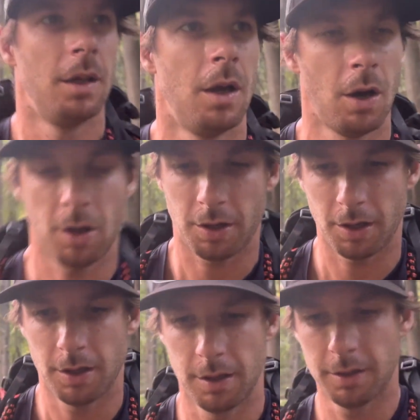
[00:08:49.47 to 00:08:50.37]

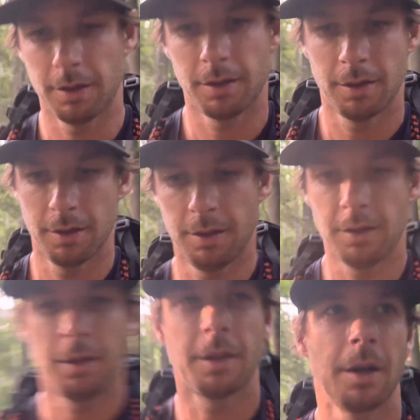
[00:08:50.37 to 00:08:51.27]
harder
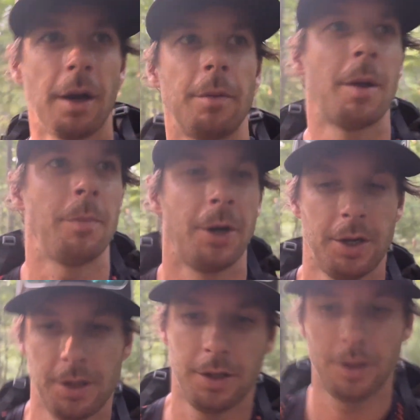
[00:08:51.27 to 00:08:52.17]
than I
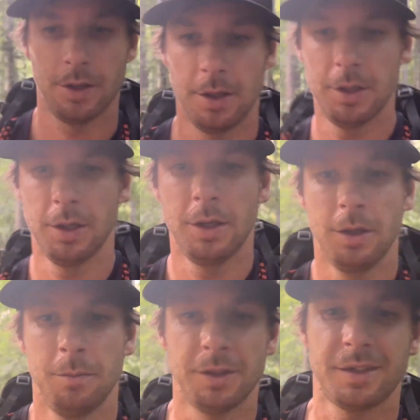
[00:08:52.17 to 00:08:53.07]
remember,
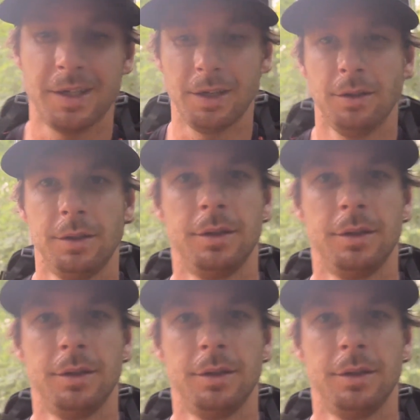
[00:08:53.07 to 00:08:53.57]
but still